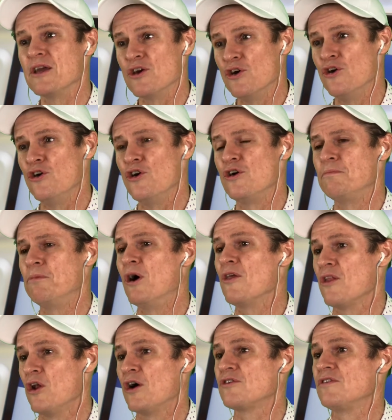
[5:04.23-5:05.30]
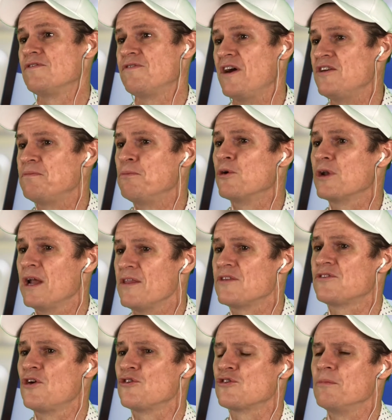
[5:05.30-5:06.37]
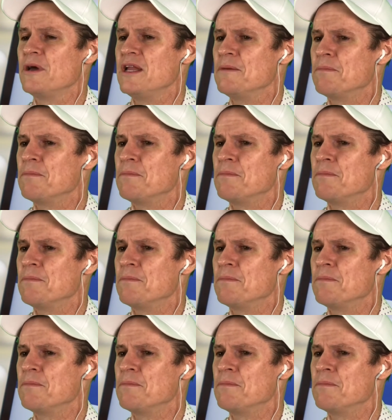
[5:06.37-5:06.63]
heard by the likes of Facebook and other social media